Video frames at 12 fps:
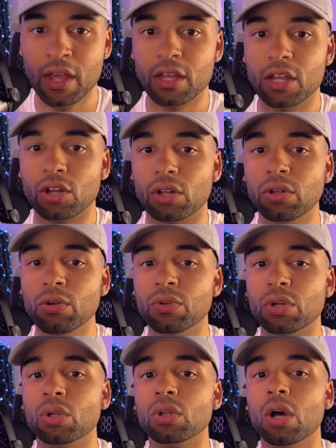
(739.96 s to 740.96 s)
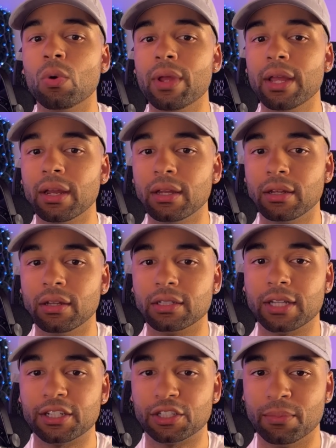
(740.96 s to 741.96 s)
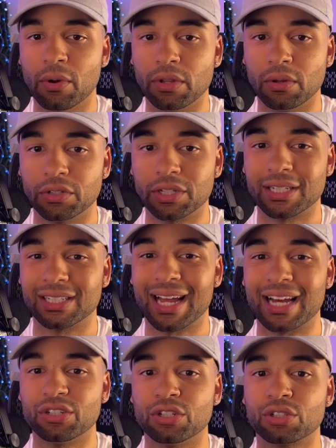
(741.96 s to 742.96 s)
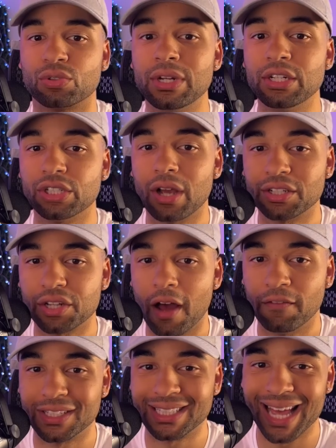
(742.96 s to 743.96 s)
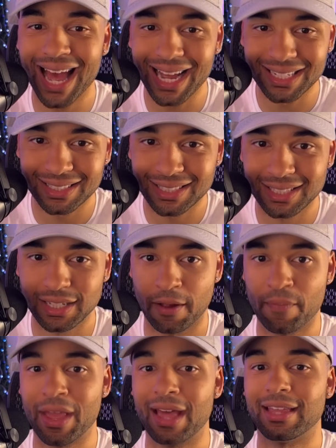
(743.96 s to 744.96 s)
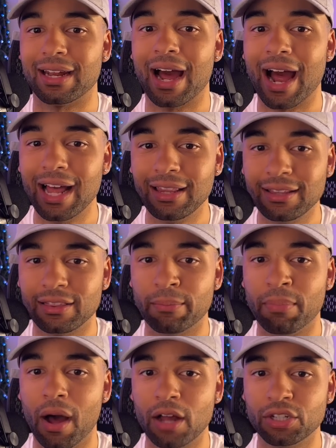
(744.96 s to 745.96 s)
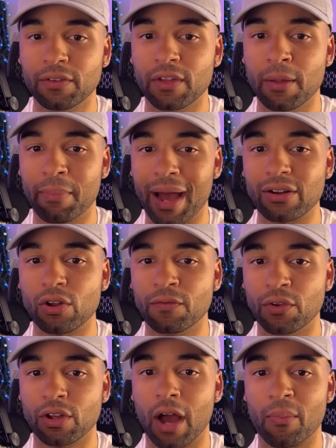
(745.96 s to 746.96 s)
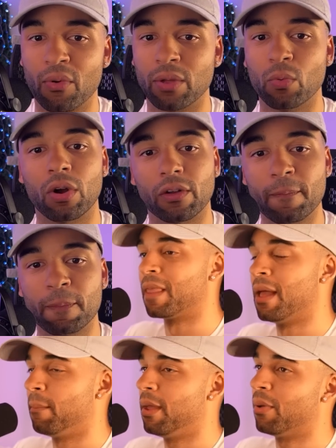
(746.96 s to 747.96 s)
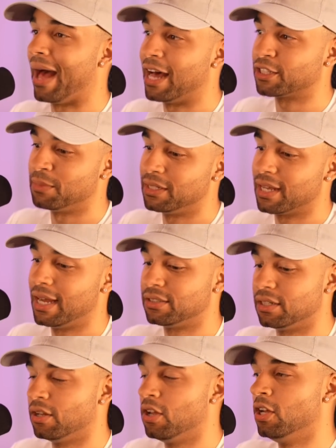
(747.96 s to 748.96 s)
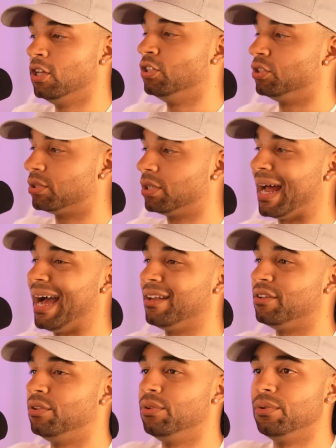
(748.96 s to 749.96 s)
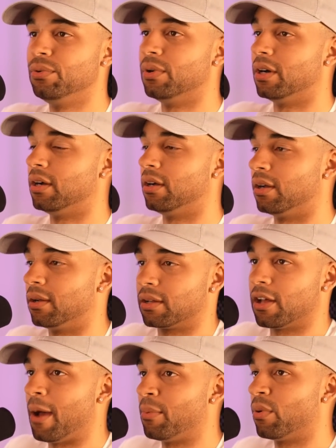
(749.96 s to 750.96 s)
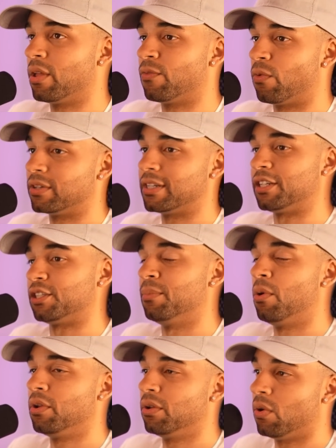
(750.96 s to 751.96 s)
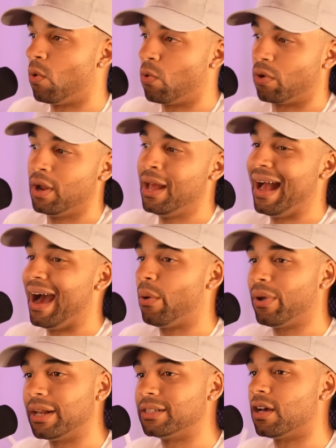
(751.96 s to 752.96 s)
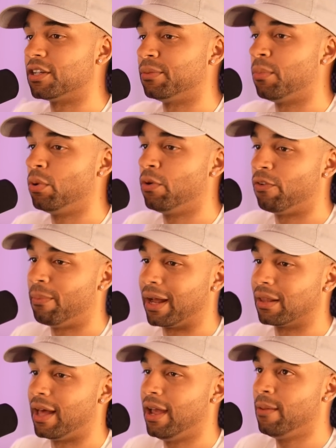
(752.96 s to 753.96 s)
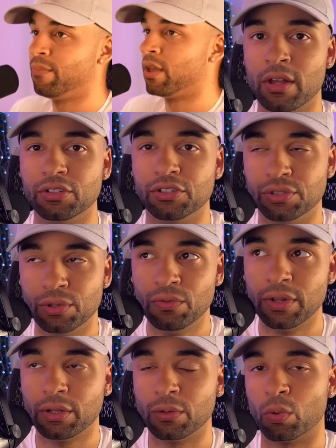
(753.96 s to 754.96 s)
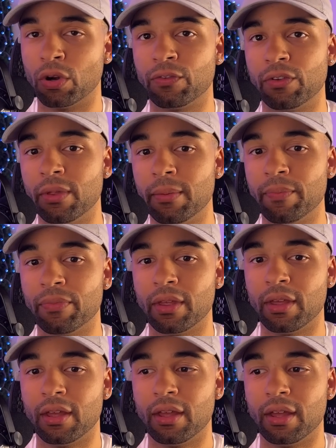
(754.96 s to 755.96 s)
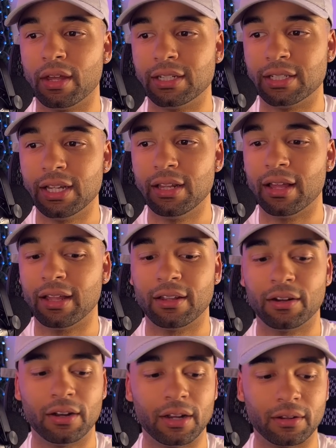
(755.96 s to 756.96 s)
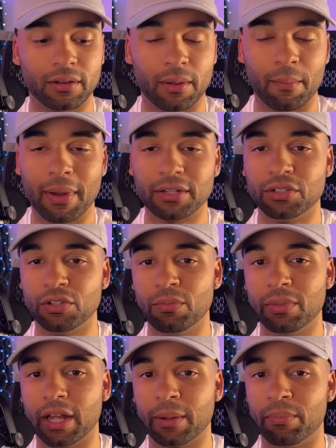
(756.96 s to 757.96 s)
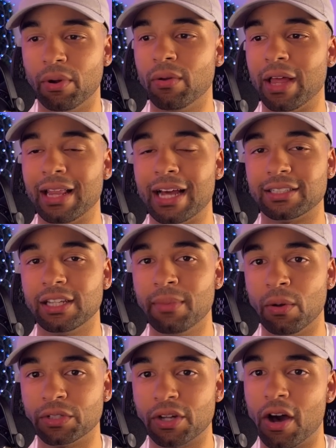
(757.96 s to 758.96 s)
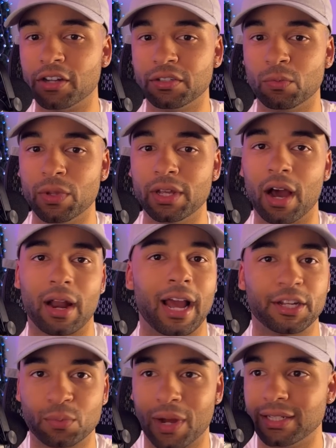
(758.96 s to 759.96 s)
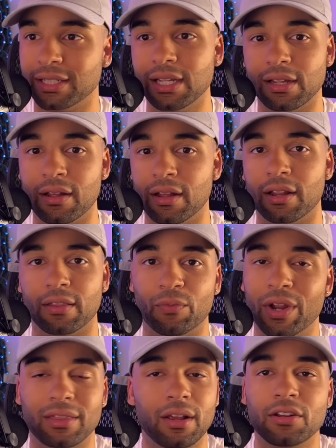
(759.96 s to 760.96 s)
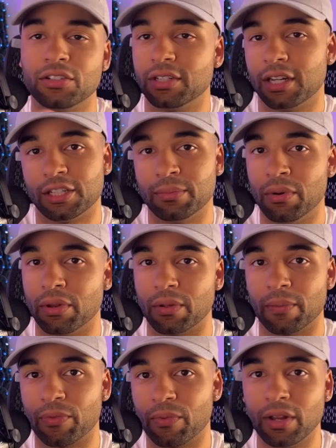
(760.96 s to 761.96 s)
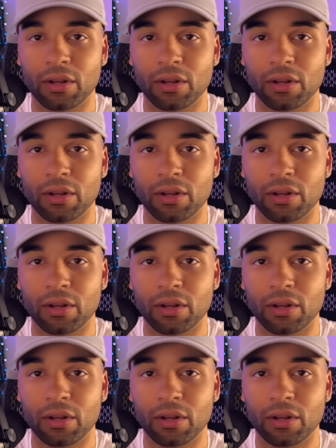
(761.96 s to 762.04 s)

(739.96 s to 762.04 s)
Include glowing testimonials / screenshots of texts that highlight the positive impact of your copywriting work. People ask me, Tyson, should I do copywriting for a testimonial, or how do I get a testimonial for my client? Just do really good work for them. See that they're going to message you and be like, bro, that last email was awesome. We got XYZ. Right there is your testimonial, right?